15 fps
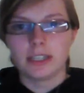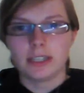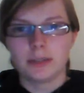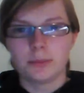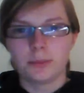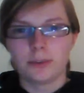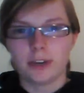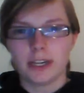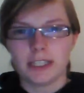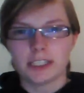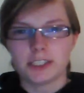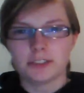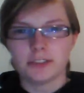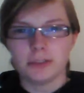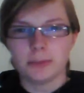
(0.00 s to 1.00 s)
bright
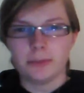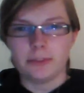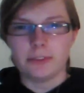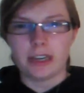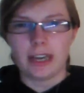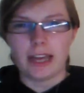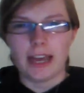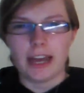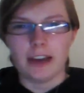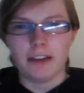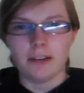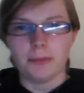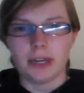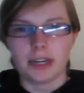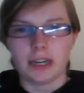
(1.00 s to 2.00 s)
strip of glare
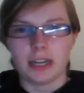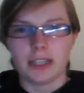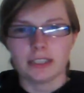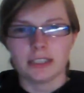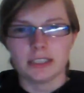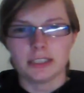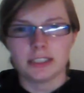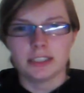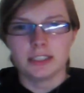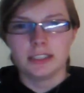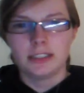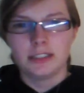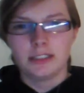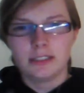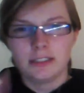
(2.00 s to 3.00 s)
on my glasses.
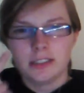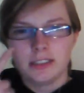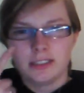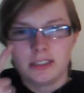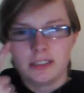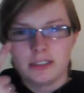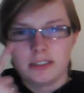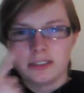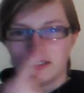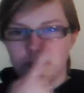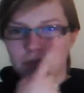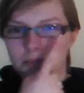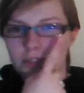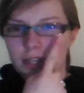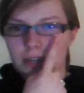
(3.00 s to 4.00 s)

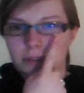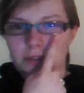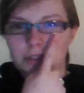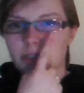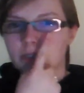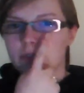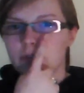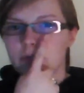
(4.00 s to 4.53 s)
That was on.